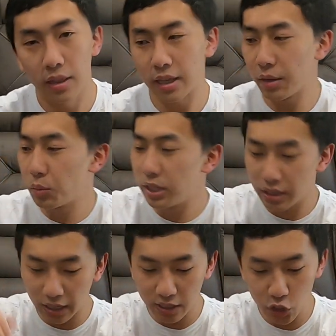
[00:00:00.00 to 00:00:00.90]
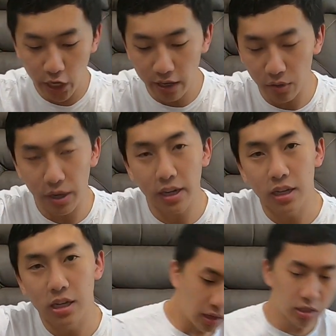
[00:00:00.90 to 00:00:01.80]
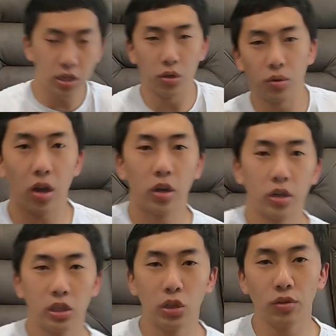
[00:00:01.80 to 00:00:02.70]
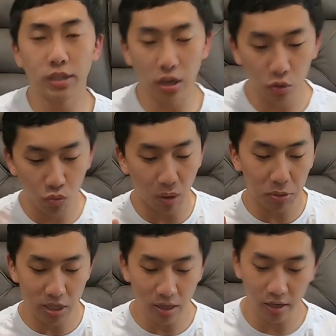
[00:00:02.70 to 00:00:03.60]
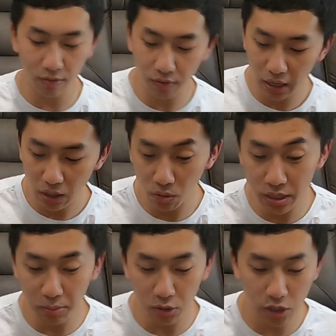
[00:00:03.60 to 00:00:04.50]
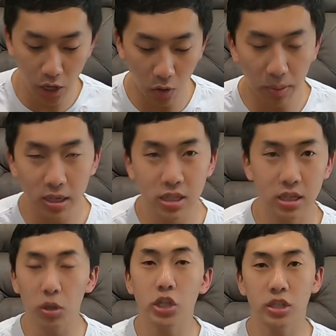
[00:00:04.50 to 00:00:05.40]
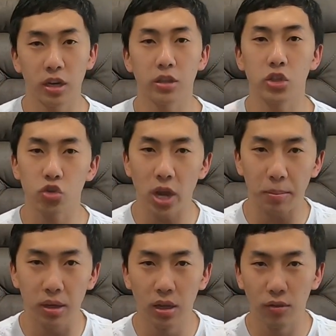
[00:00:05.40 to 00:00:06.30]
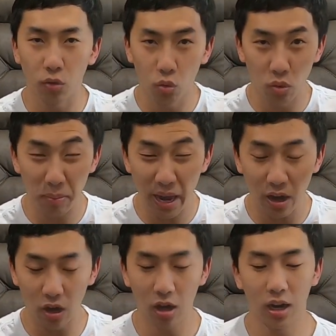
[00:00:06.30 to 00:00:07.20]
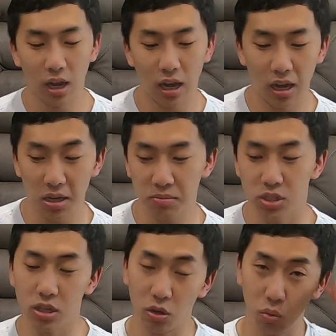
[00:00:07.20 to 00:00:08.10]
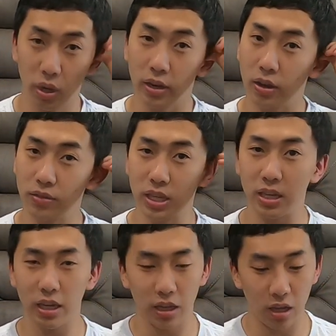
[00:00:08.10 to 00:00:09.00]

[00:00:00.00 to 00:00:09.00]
that we didn't like the chain, right? So our Louis Vuitton representative was able to help us purchase another strap for repair. So one of the